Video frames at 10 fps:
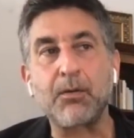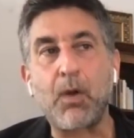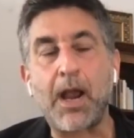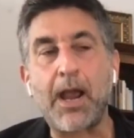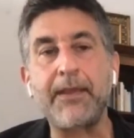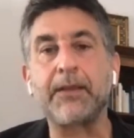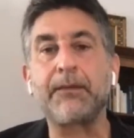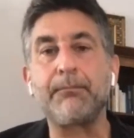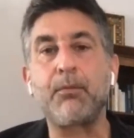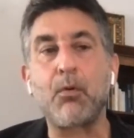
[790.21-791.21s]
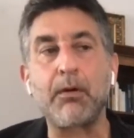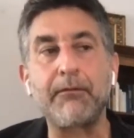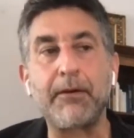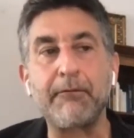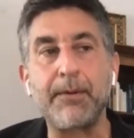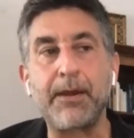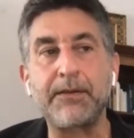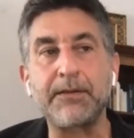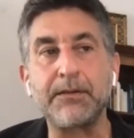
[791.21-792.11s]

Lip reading: and why I think it's important for everybody